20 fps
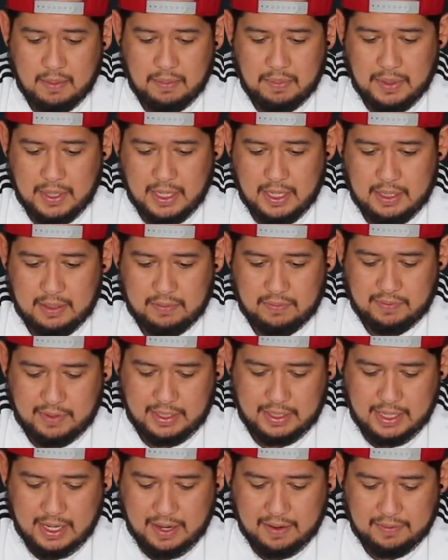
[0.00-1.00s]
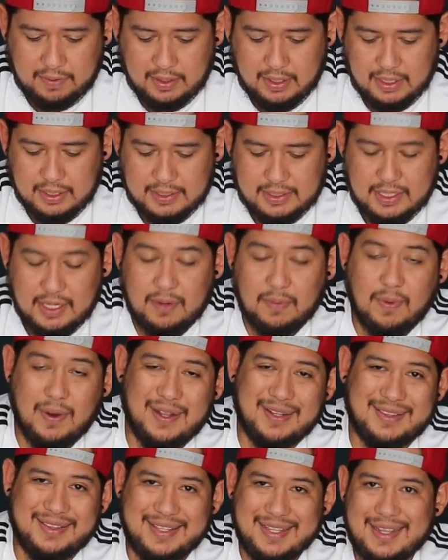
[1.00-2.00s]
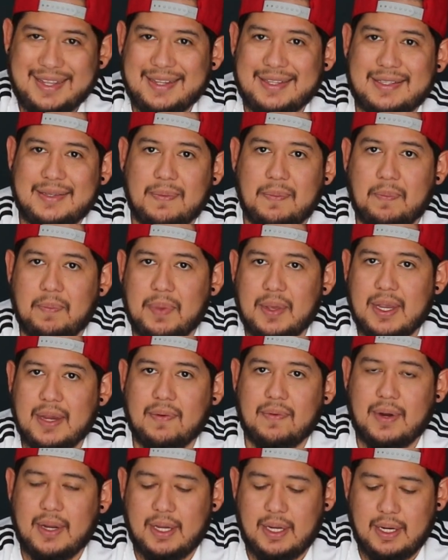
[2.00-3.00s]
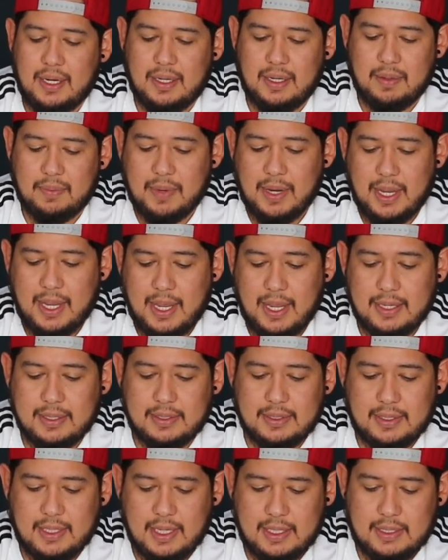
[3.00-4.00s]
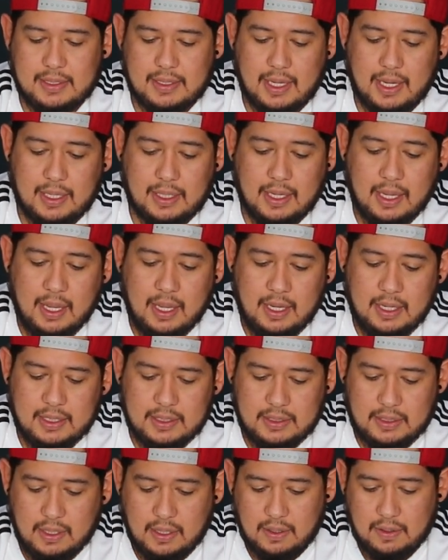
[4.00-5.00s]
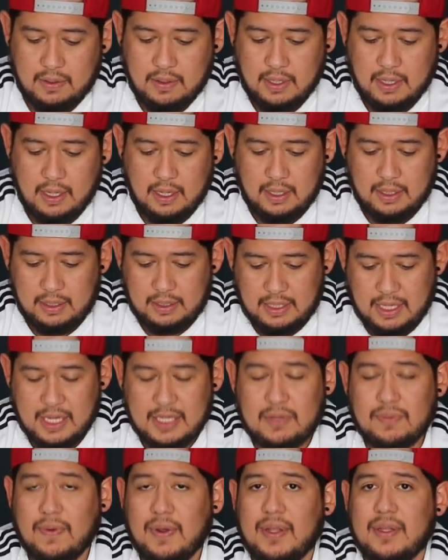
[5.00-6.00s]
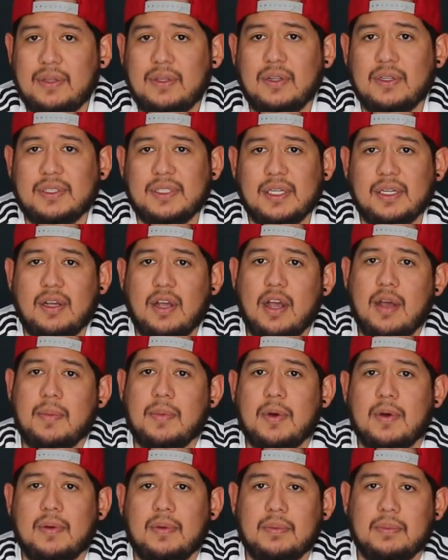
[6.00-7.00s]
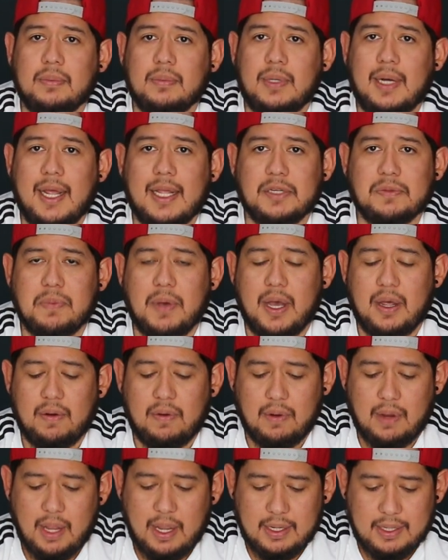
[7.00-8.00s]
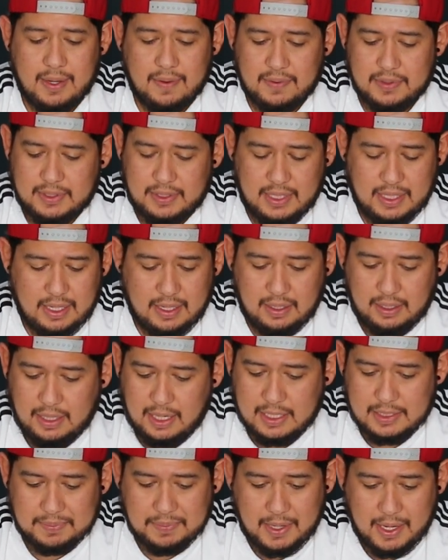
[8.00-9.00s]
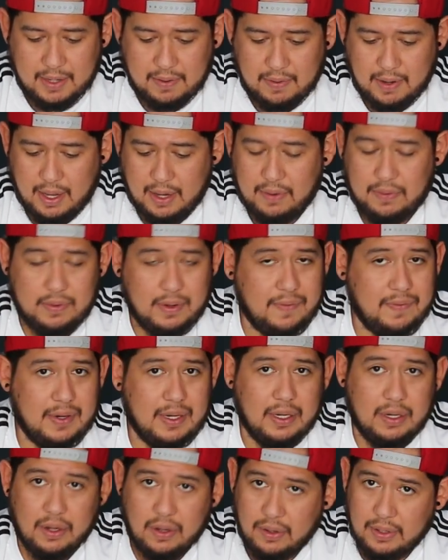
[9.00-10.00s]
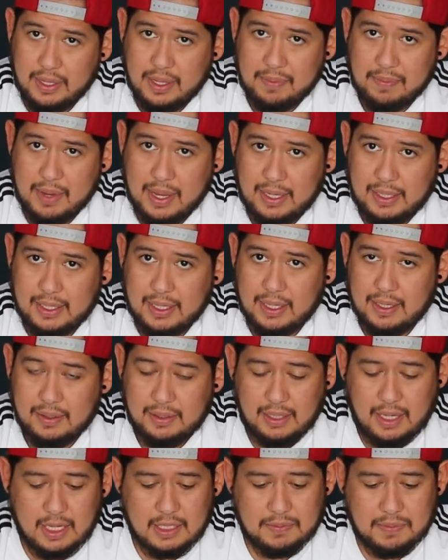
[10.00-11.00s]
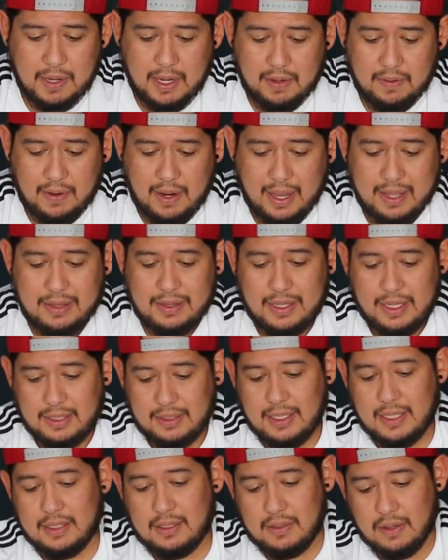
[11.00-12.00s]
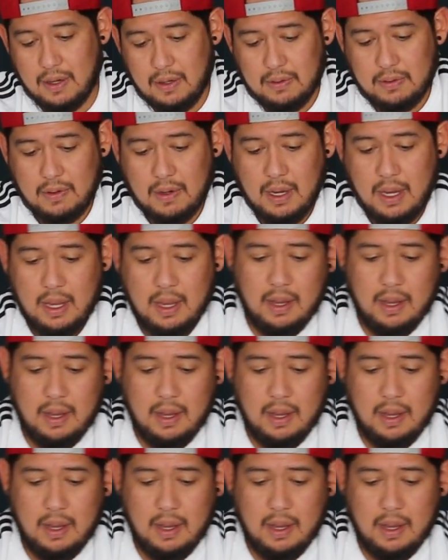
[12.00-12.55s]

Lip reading: But right now we're gonna see what this beer right here in my hands tastes like. So this one doesn't come on glass bottle. I've never seen it in glass bottle. I don't even know they make it in glass bottle. I think they don't.